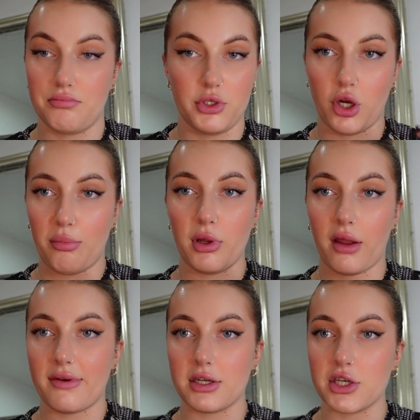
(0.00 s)
you know, put
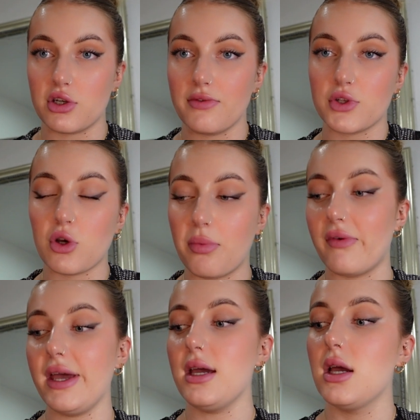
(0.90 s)
like foundation over the top
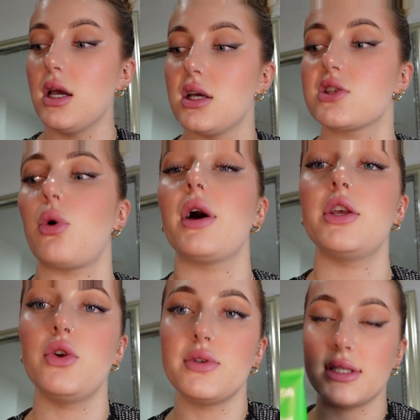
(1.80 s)
of it. So I
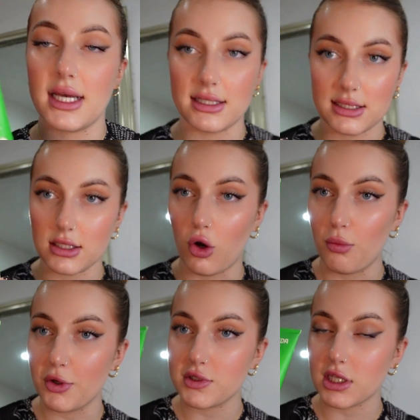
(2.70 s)
use this
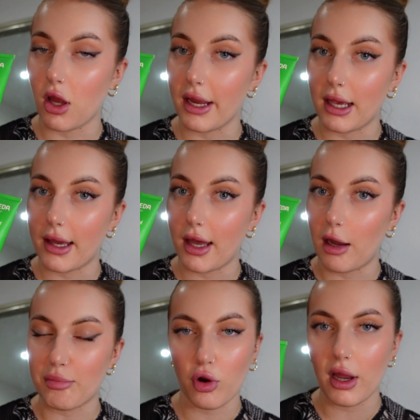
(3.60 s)
almost like
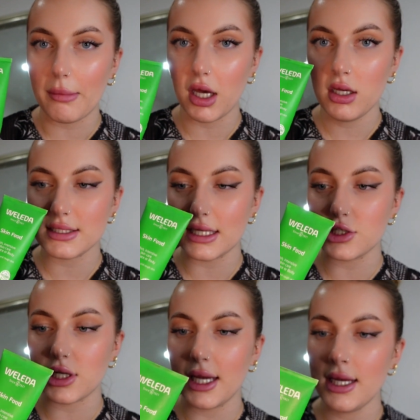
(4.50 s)
a primer
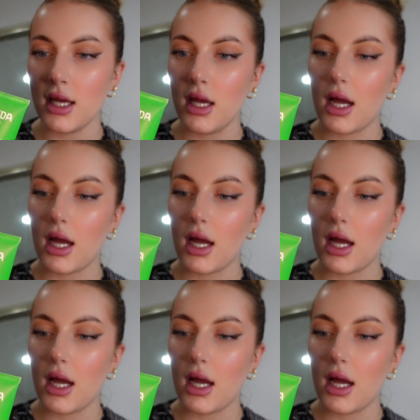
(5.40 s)
essentially.